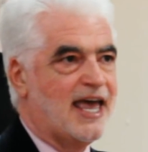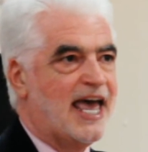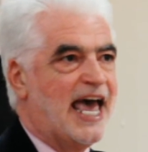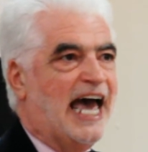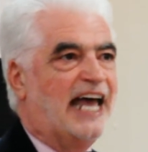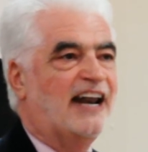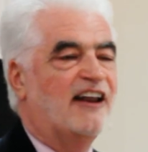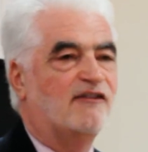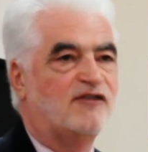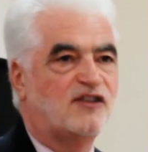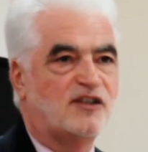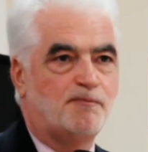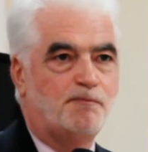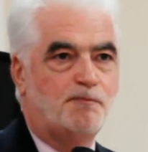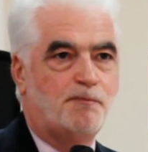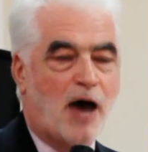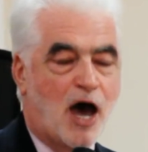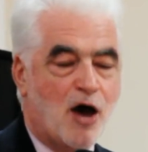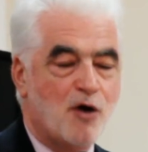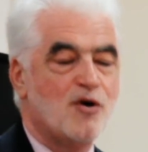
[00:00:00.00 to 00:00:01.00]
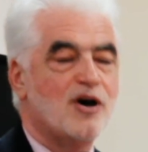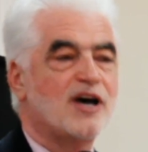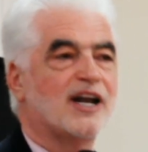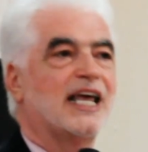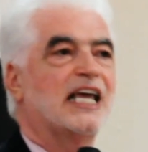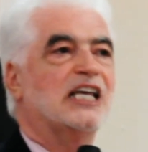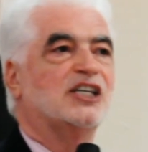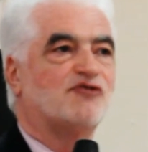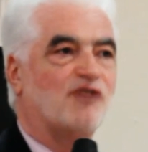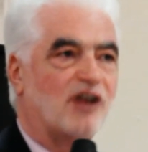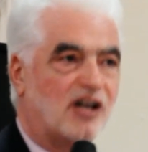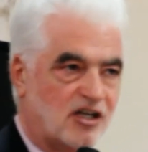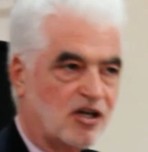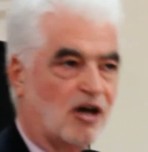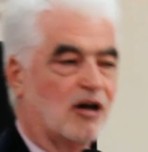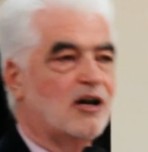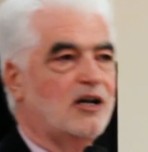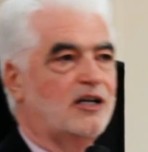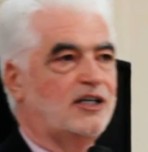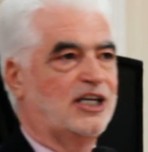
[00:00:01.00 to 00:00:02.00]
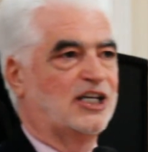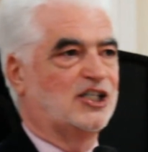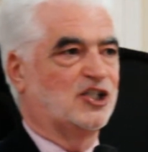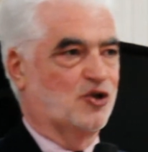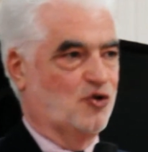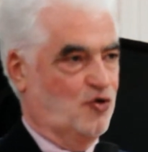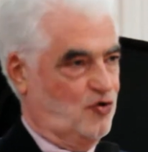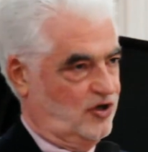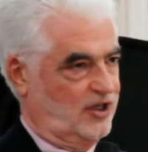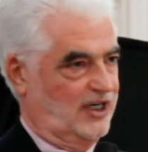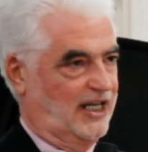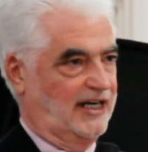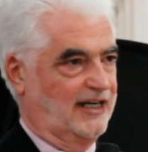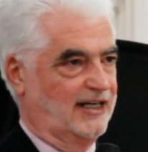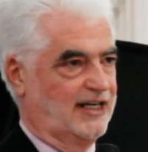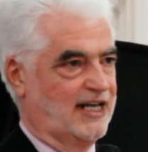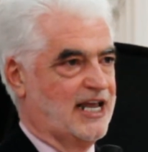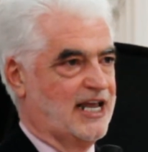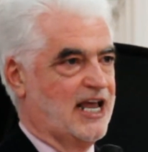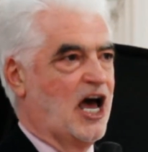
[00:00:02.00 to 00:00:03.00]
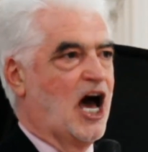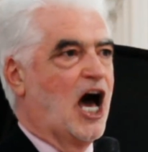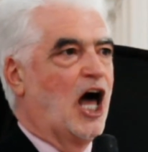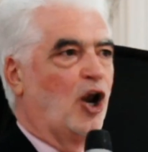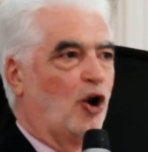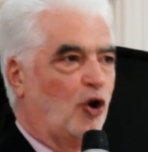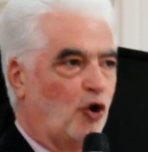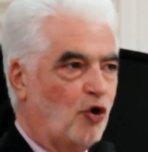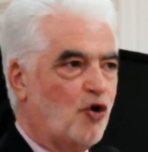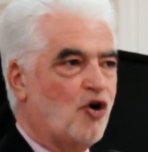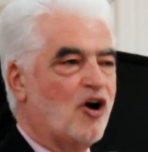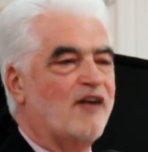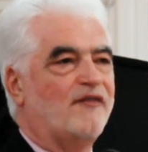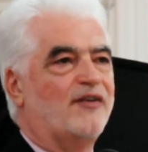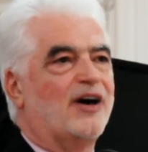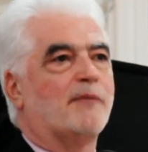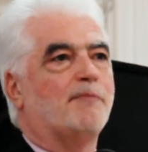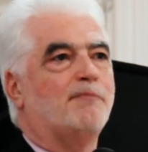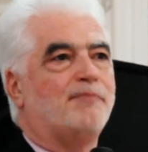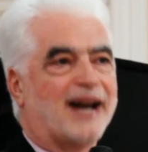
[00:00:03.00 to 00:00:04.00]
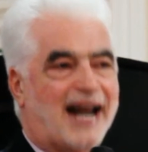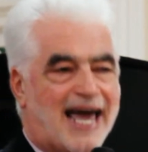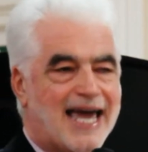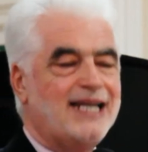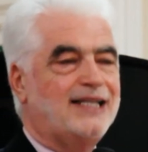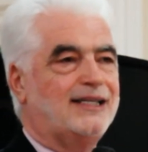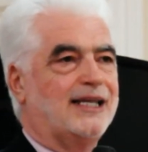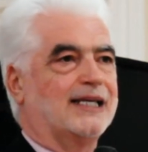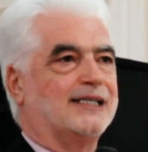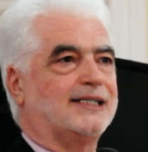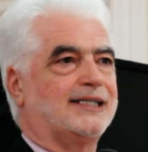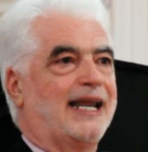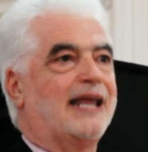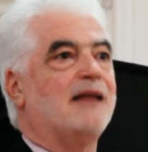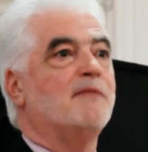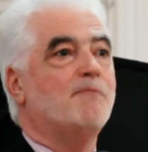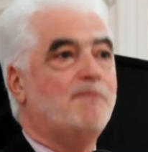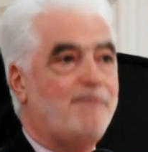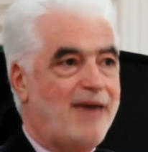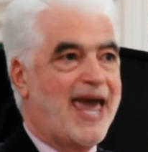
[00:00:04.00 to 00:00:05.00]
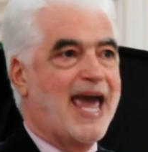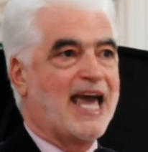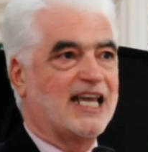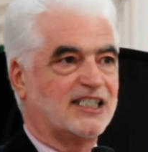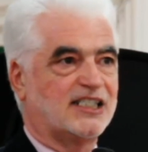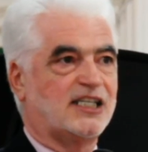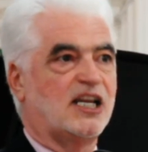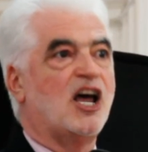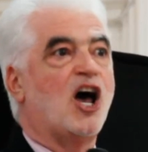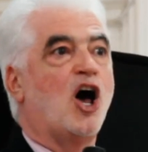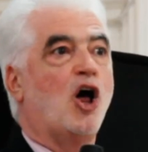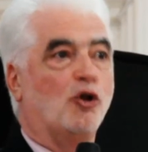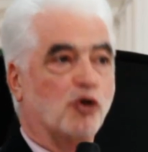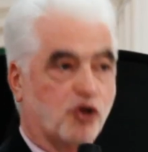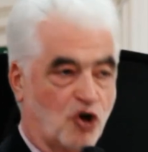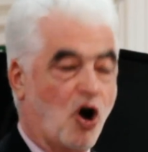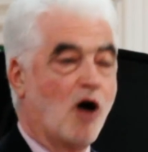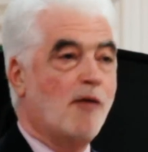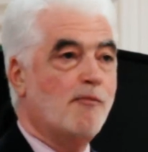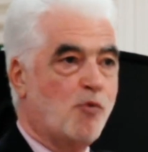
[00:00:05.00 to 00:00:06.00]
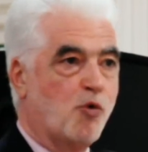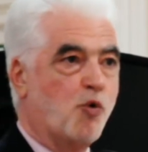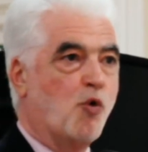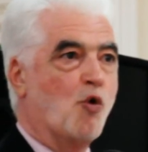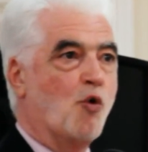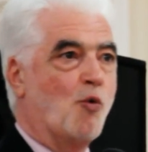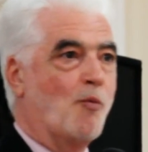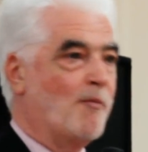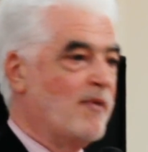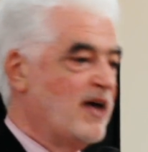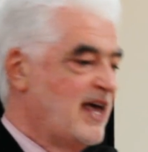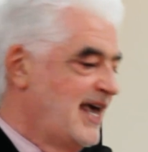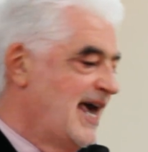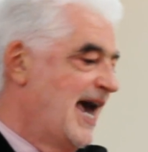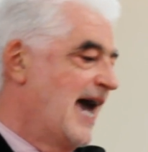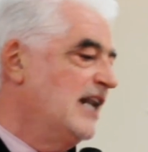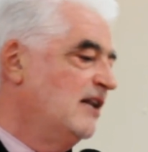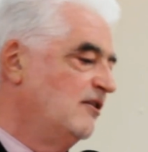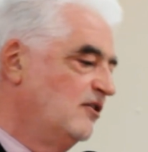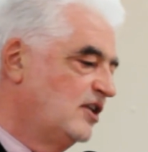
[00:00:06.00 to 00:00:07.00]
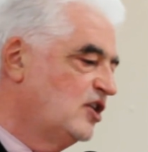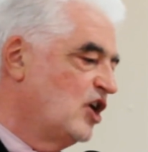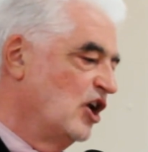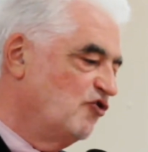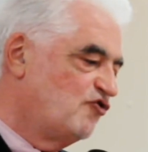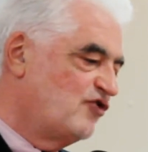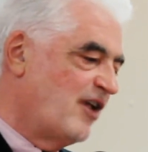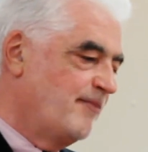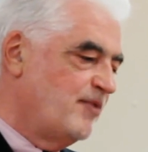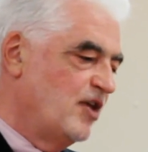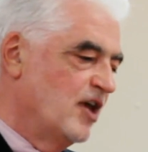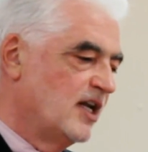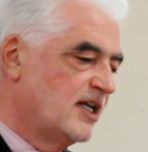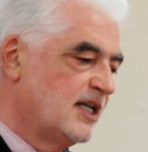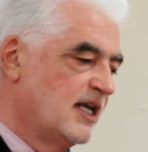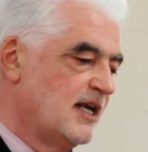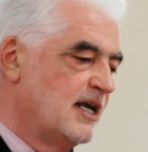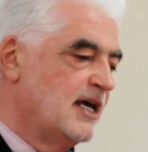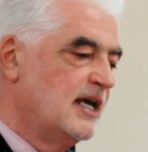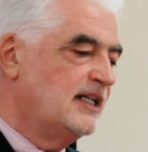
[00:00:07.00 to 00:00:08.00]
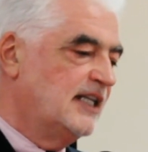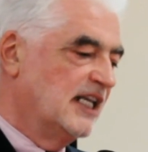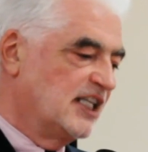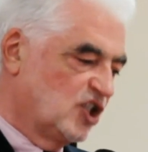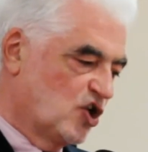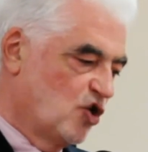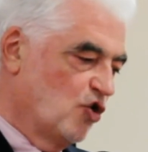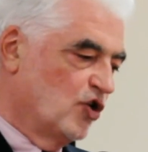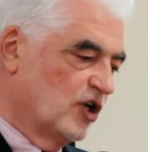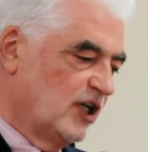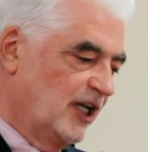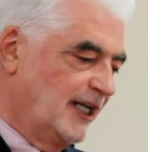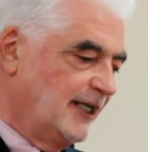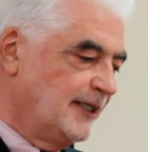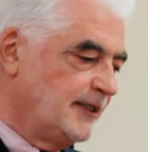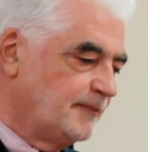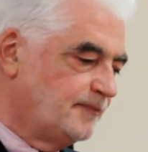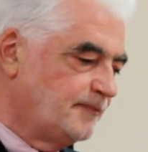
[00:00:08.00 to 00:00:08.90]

And if power is returned to Scotland, a lot of our brightest and best will come home and contribute to Scotland.